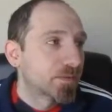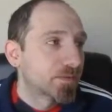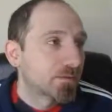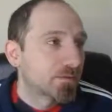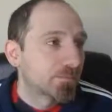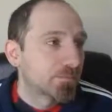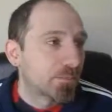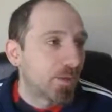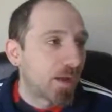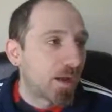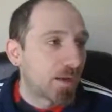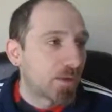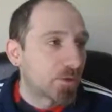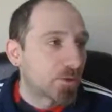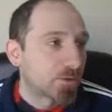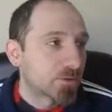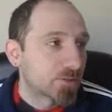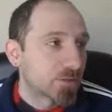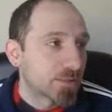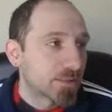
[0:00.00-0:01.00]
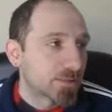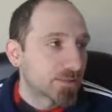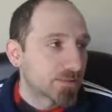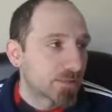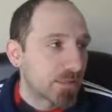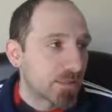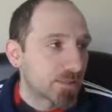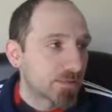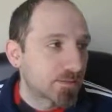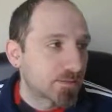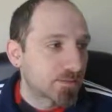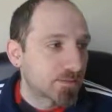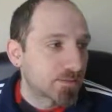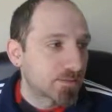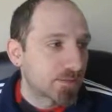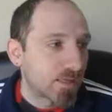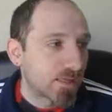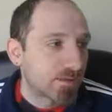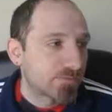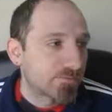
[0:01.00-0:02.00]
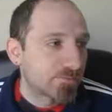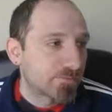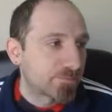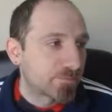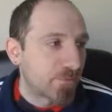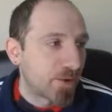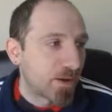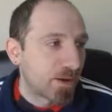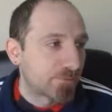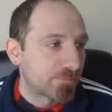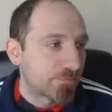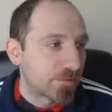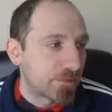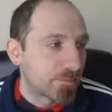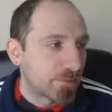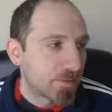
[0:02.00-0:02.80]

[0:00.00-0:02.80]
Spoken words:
But I usually save my V